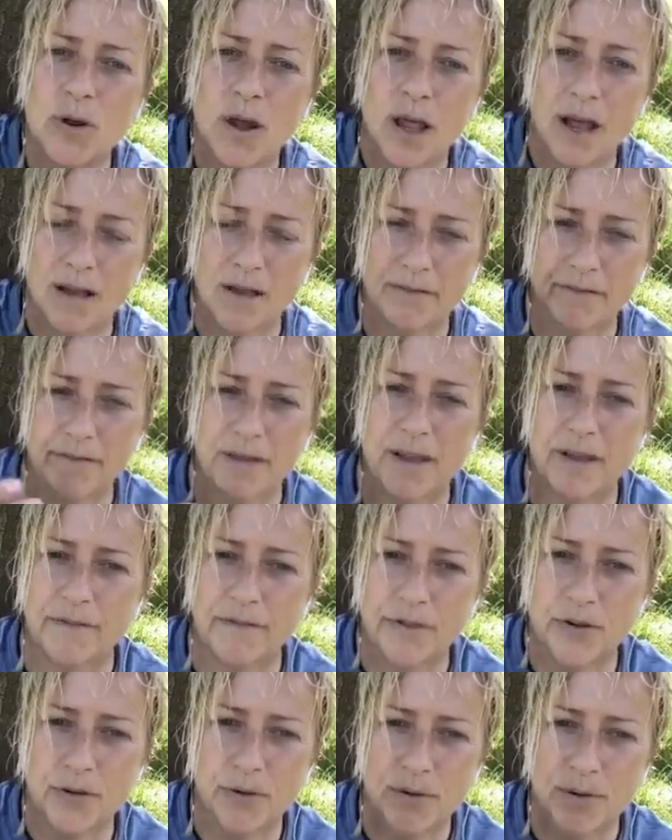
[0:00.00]
love
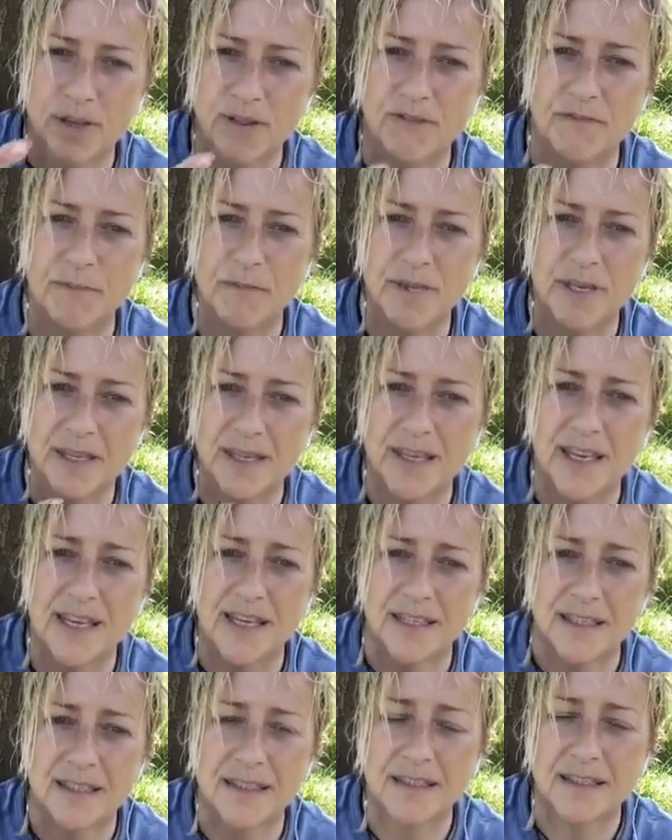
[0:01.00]
if you give me
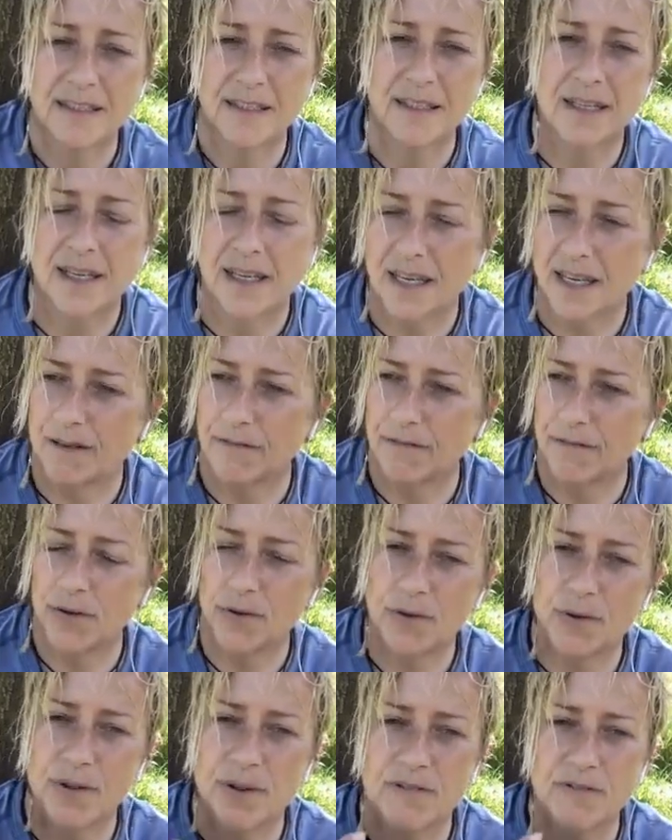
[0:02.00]
this, if
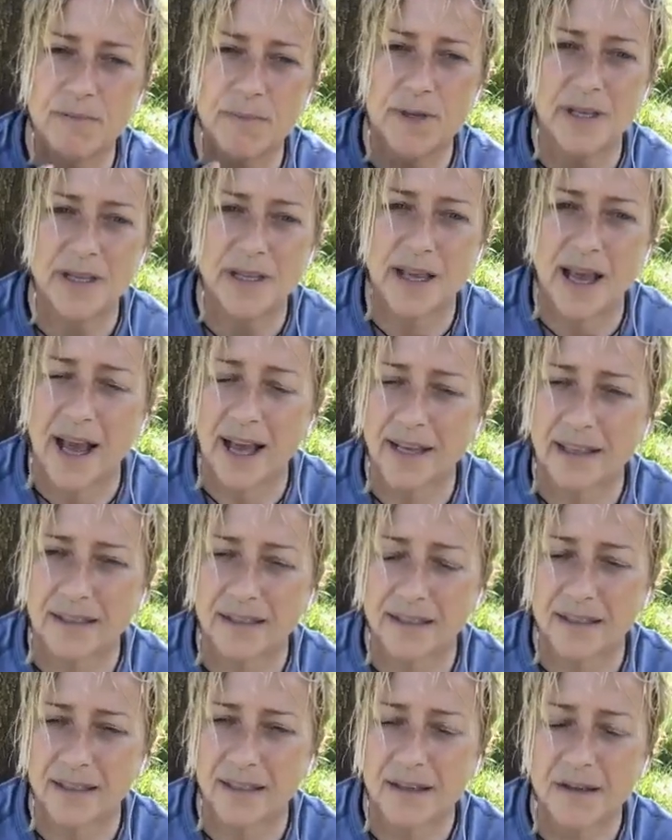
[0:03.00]
you give me that
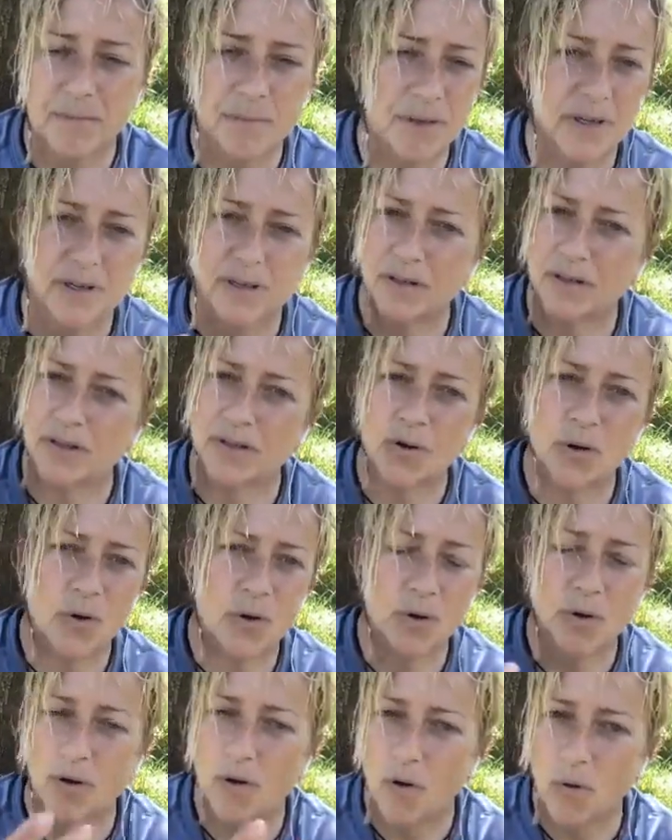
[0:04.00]
because
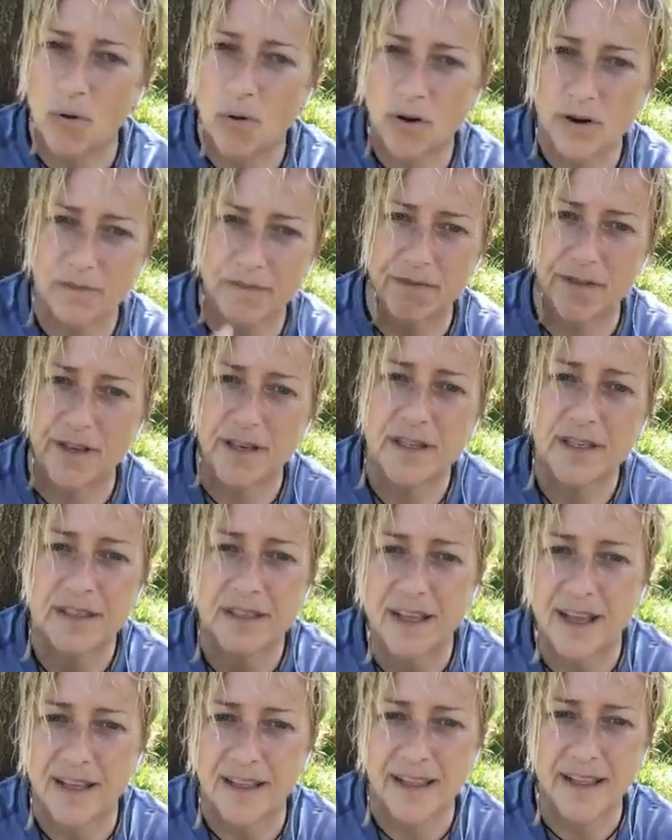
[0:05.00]
all of
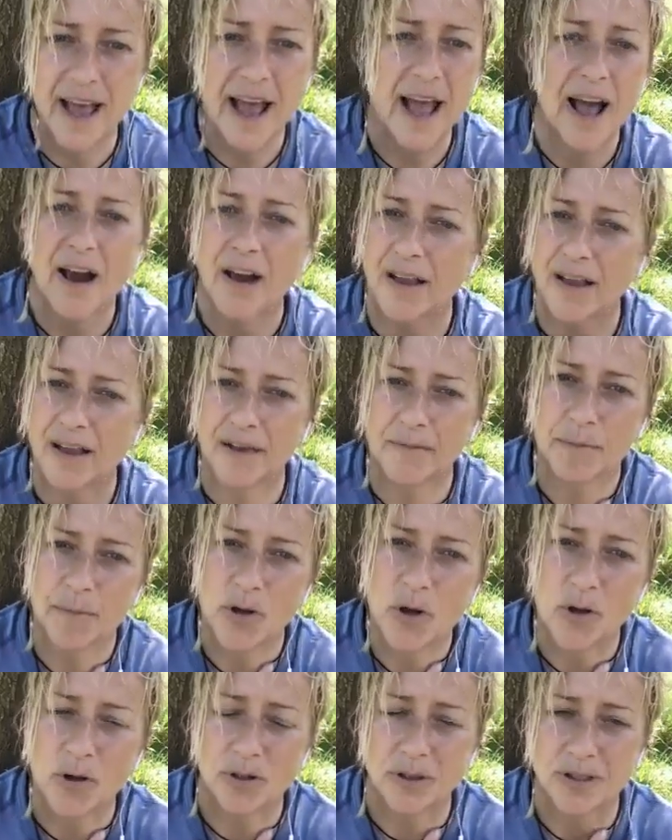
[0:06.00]
this and that I am
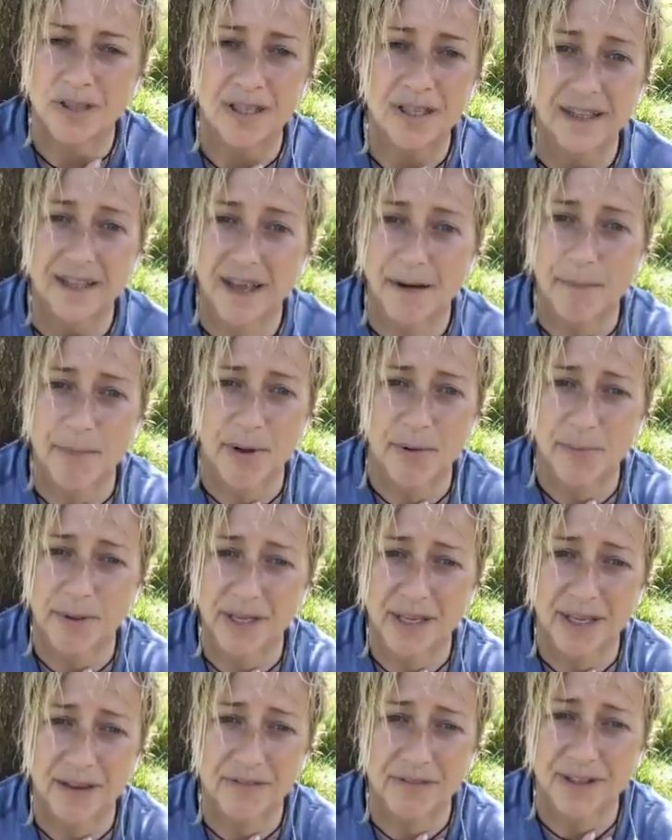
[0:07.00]
not in that
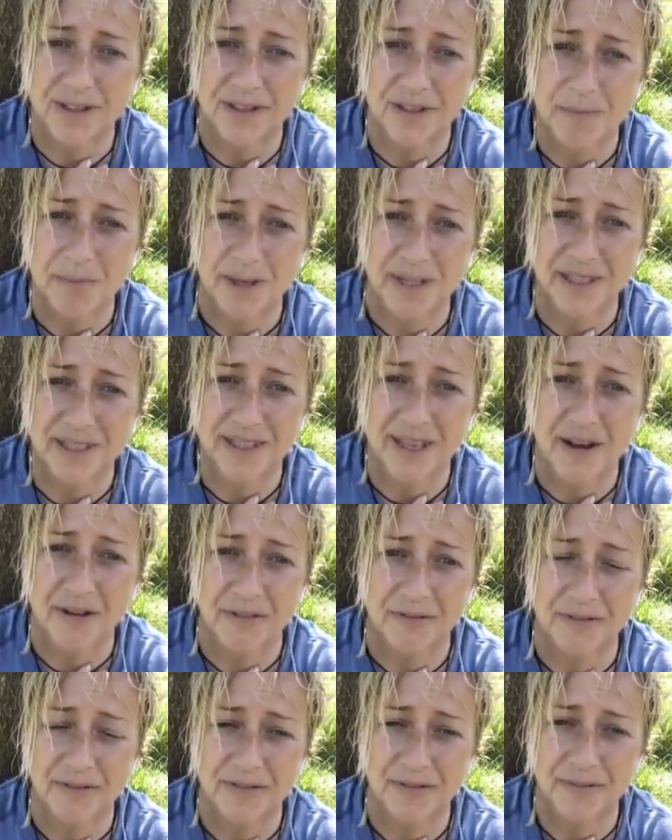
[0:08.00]
moment giving to myself.